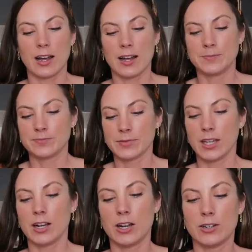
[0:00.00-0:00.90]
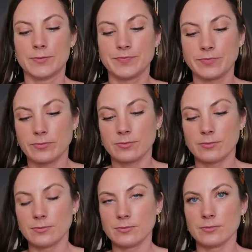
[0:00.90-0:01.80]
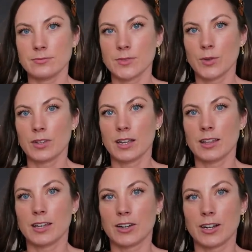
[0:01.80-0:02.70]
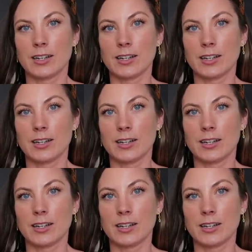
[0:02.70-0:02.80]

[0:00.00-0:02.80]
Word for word: um, you know, with nothing on